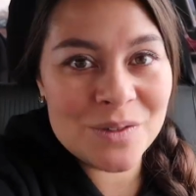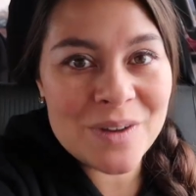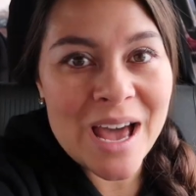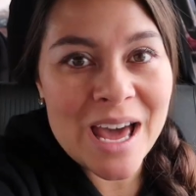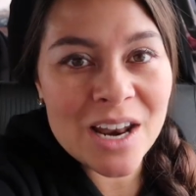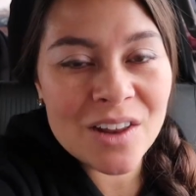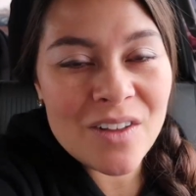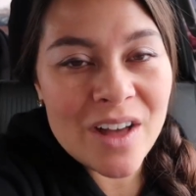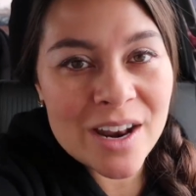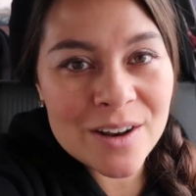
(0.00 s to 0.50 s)
We've
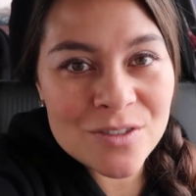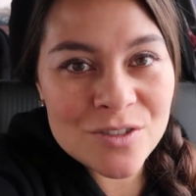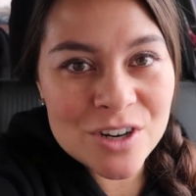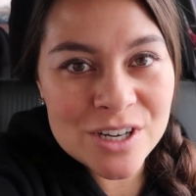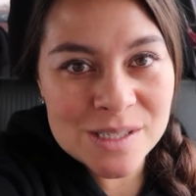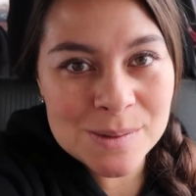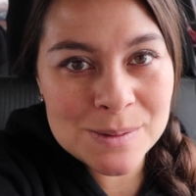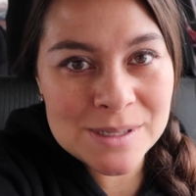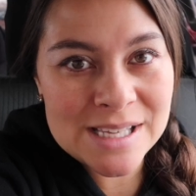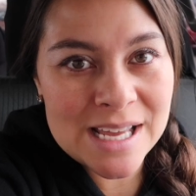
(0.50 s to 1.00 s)
had a lot of
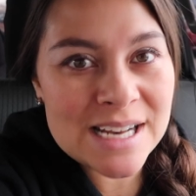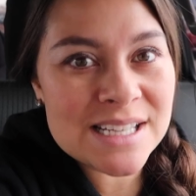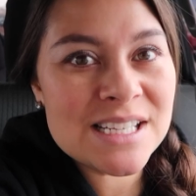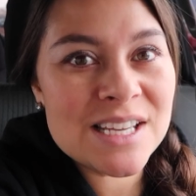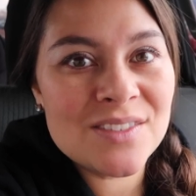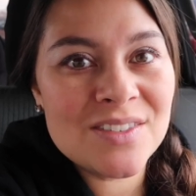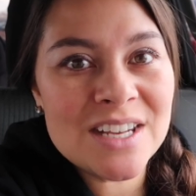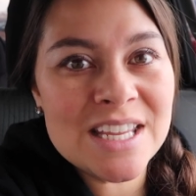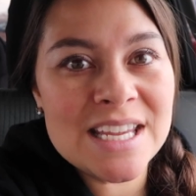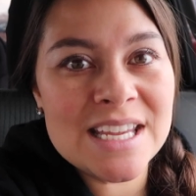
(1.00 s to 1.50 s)
Christmas
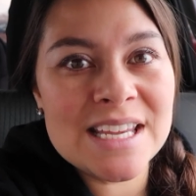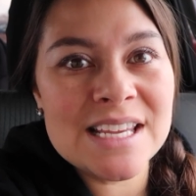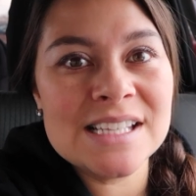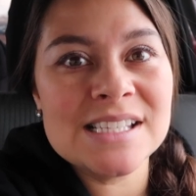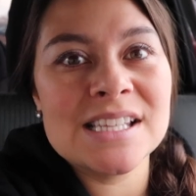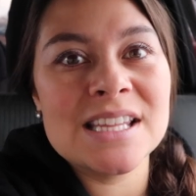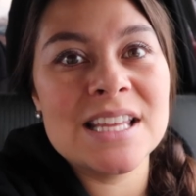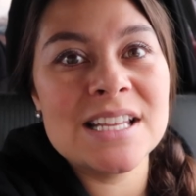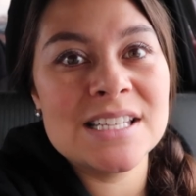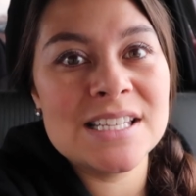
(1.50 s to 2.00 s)

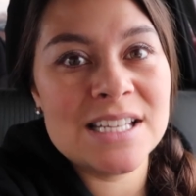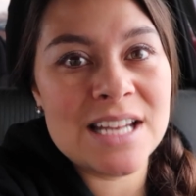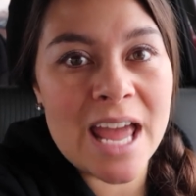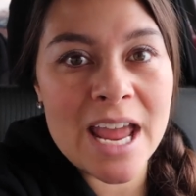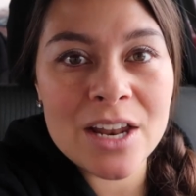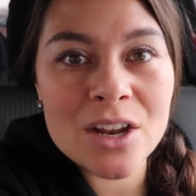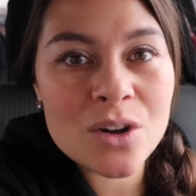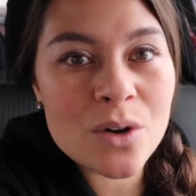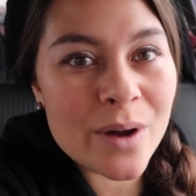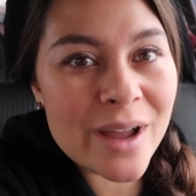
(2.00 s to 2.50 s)
activities and then
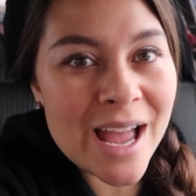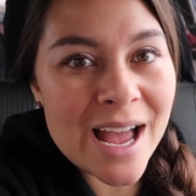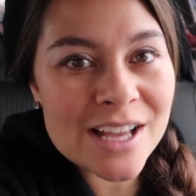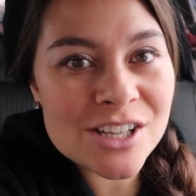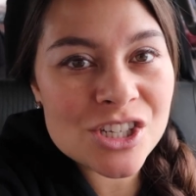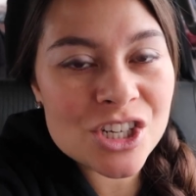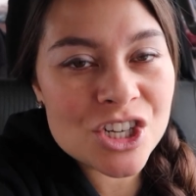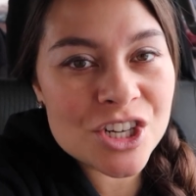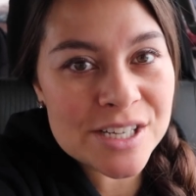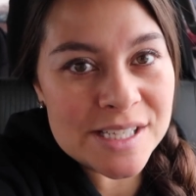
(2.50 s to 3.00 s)
tonight Nikoi
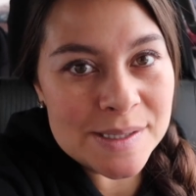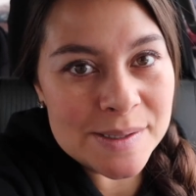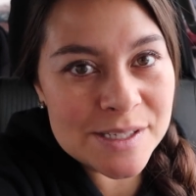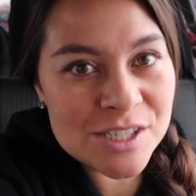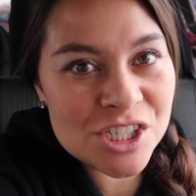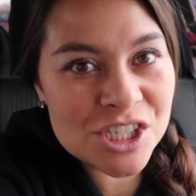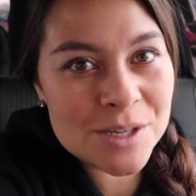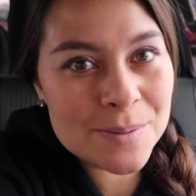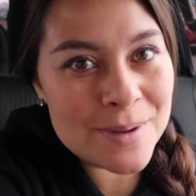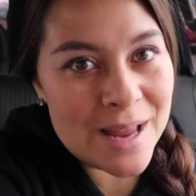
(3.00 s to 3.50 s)
has her
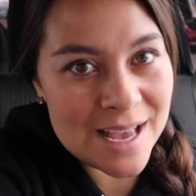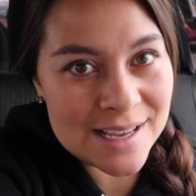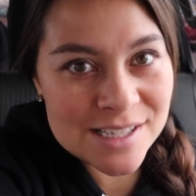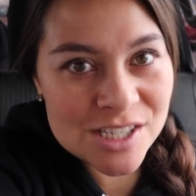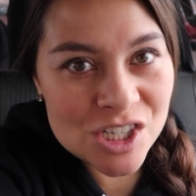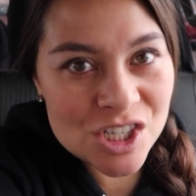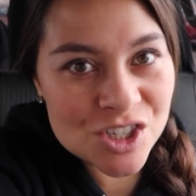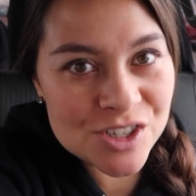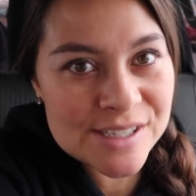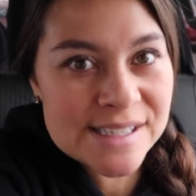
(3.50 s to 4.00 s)
Christmas
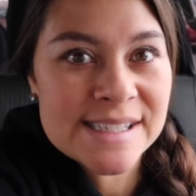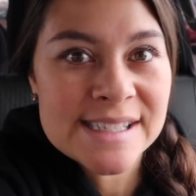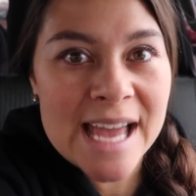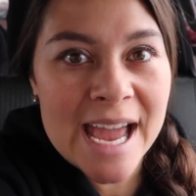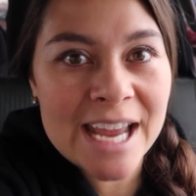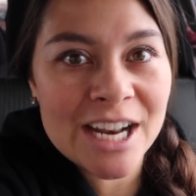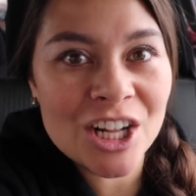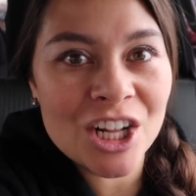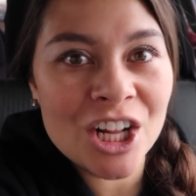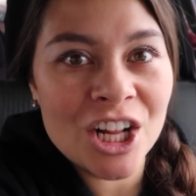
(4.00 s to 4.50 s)
gymnastics
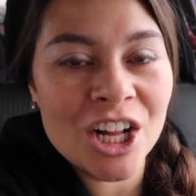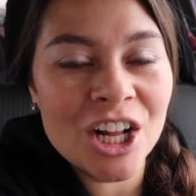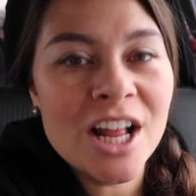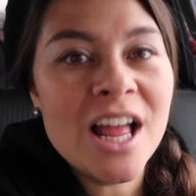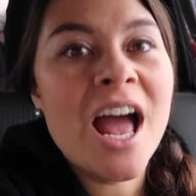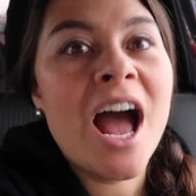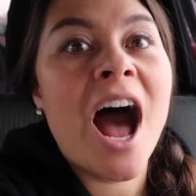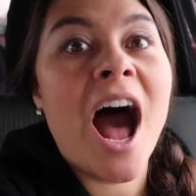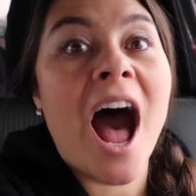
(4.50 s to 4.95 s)
recital.